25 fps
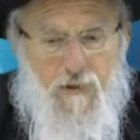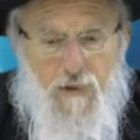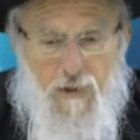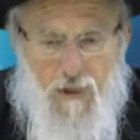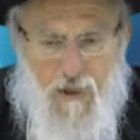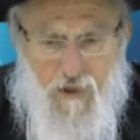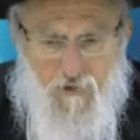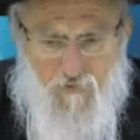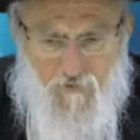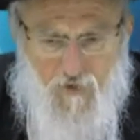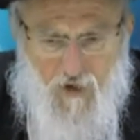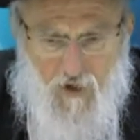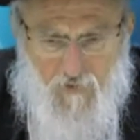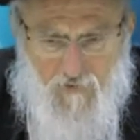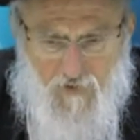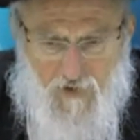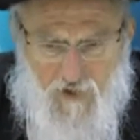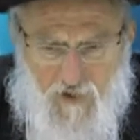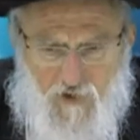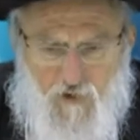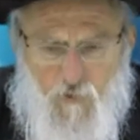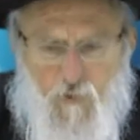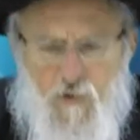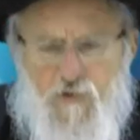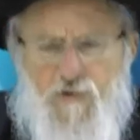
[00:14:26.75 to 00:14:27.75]
got involved in
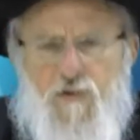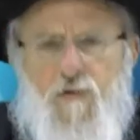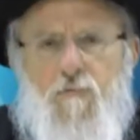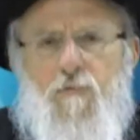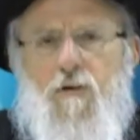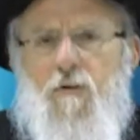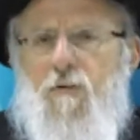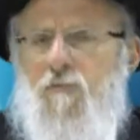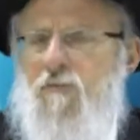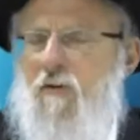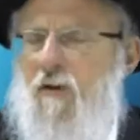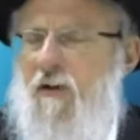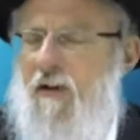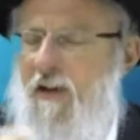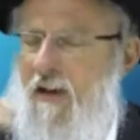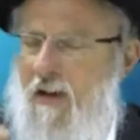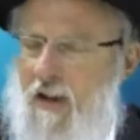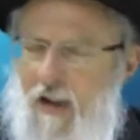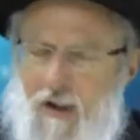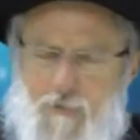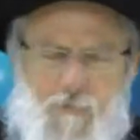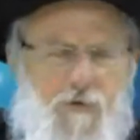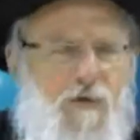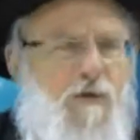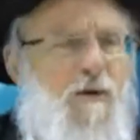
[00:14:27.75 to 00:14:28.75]
Hinduism and he was very
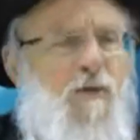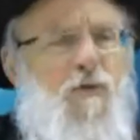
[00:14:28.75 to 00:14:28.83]
enamored.